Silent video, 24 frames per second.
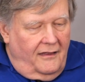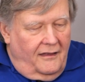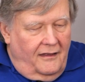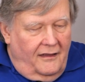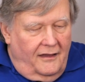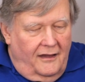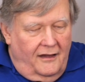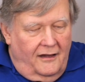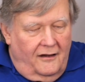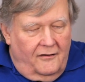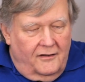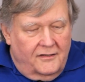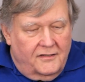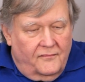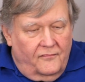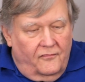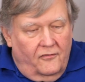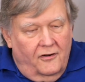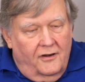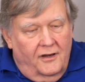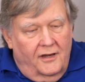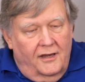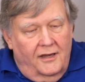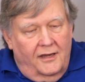There, it's
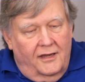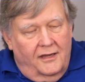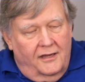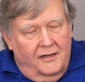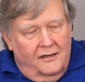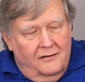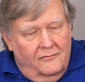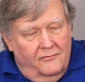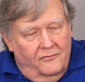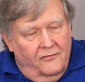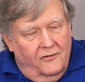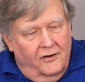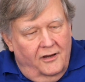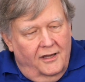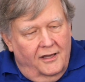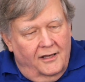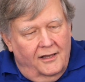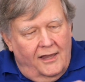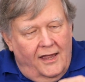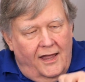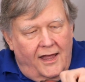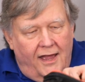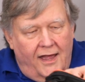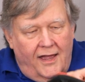free, free
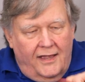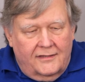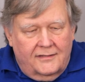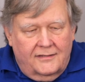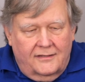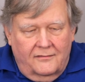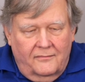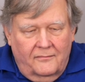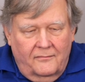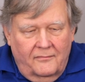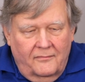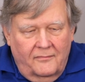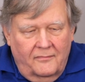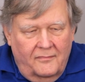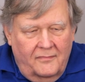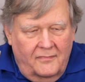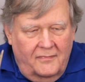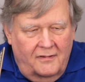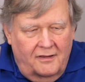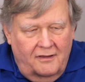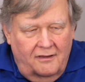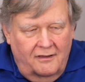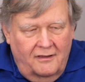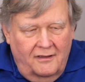at last.
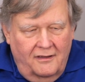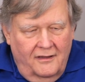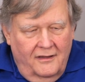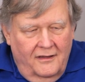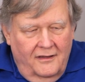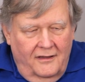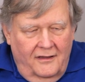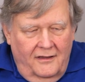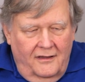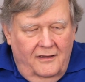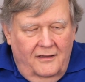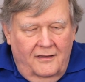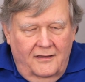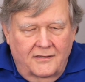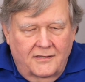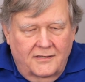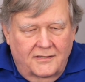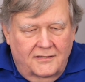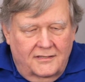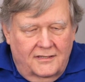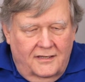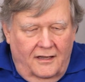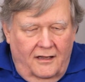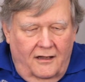
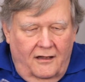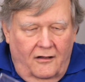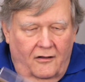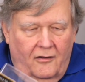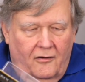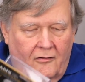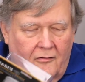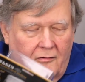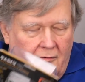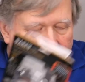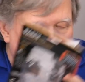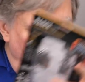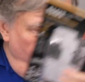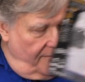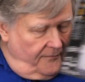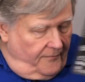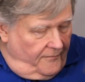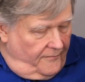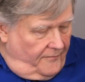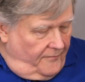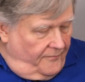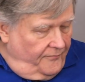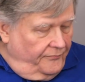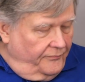So
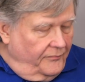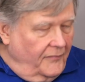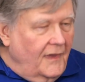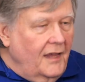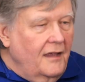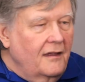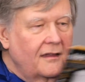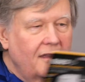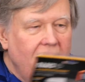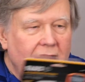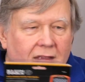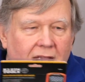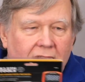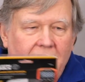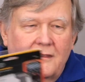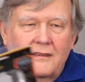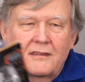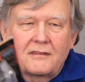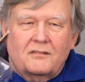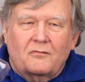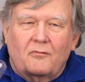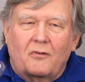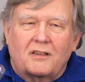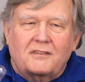
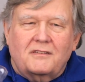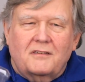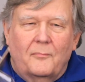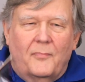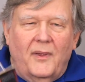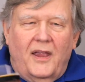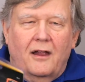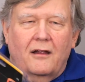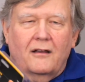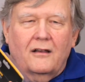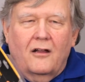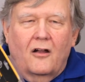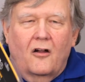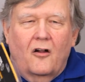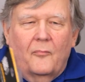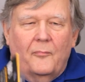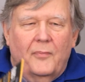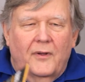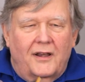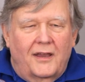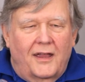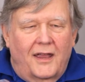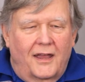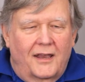this was a bear to
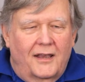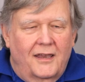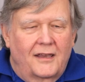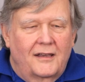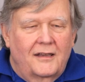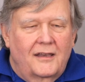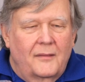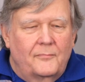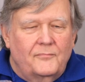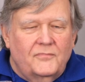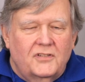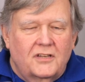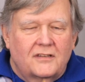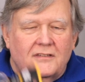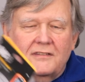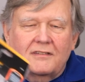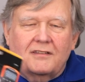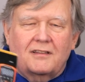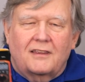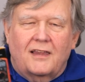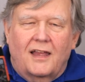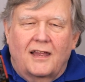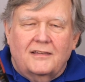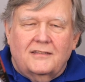open. I had to end up just
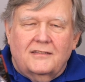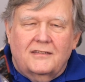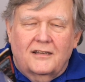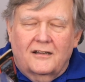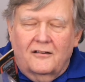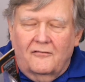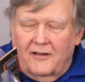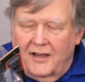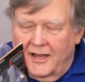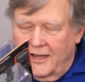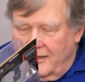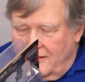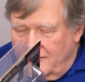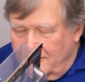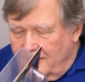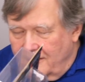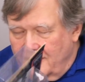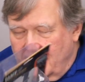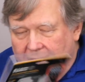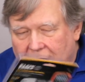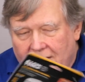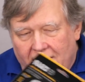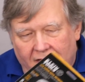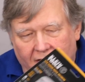slicing
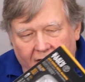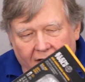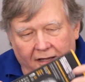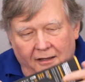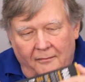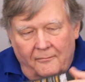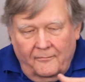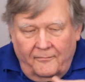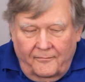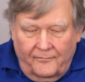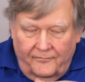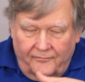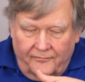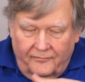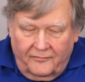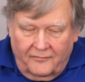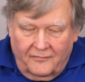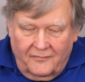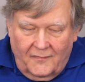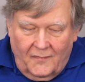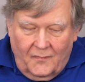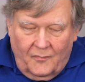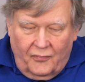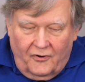around the uh,
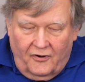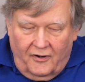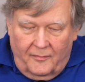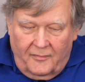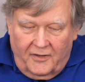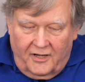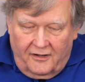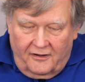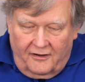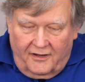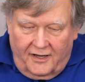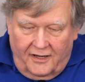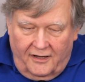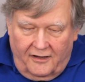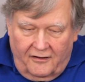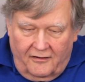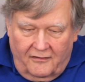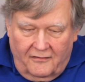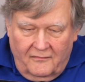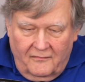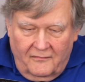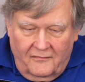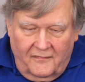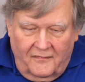perimeter
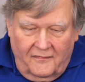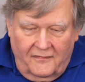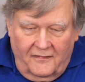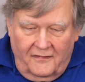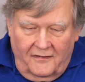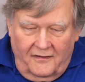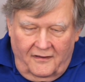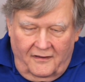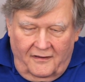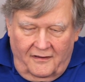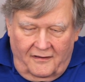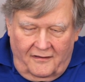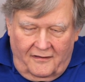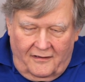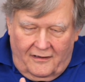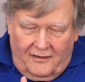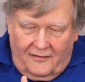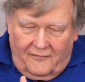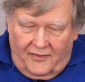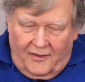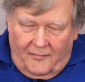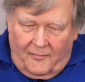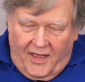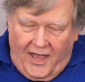here
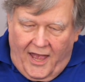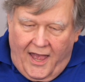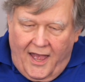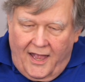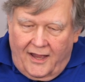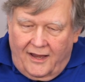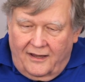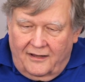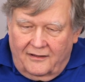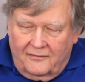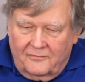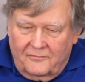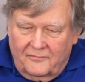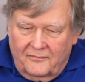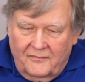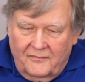of the back.